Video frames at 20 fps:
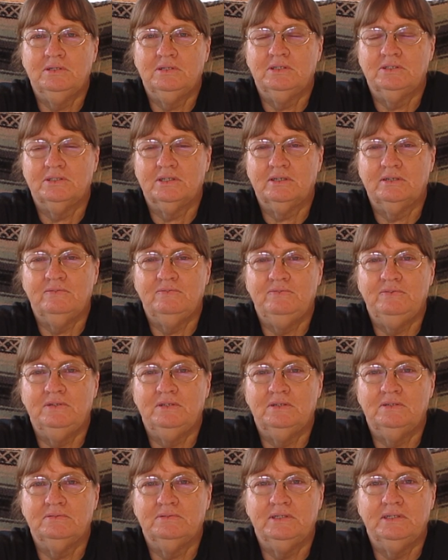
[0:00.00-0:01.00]
because I could
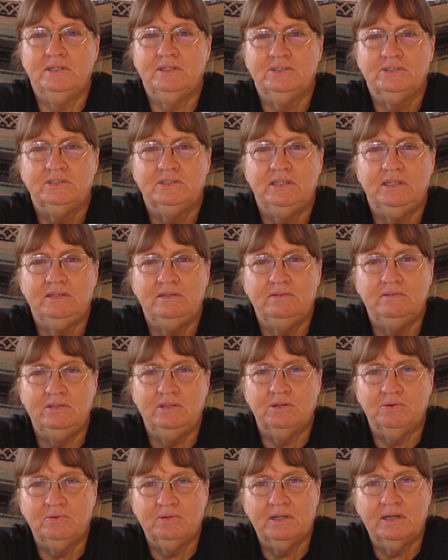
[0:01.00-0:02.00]
feel dusty, you
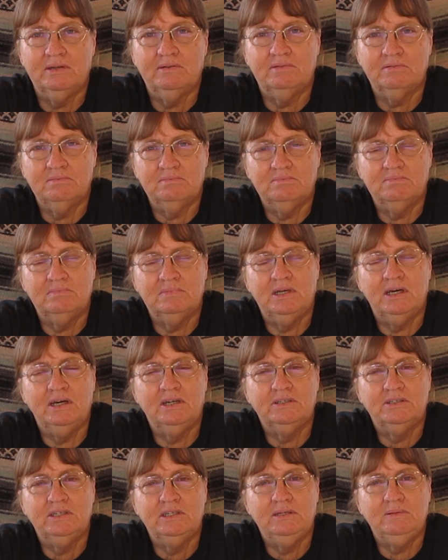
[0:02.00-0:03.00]
know, when I
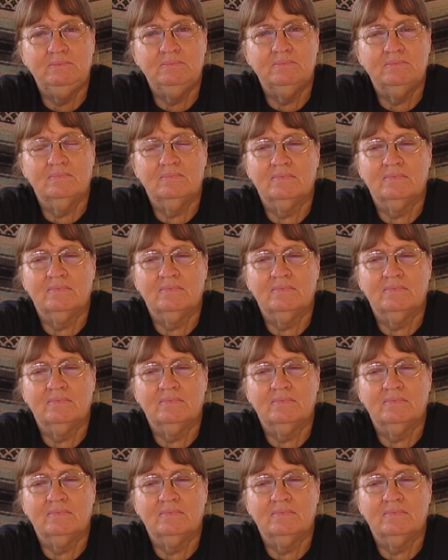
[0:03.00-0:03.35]
hugged him.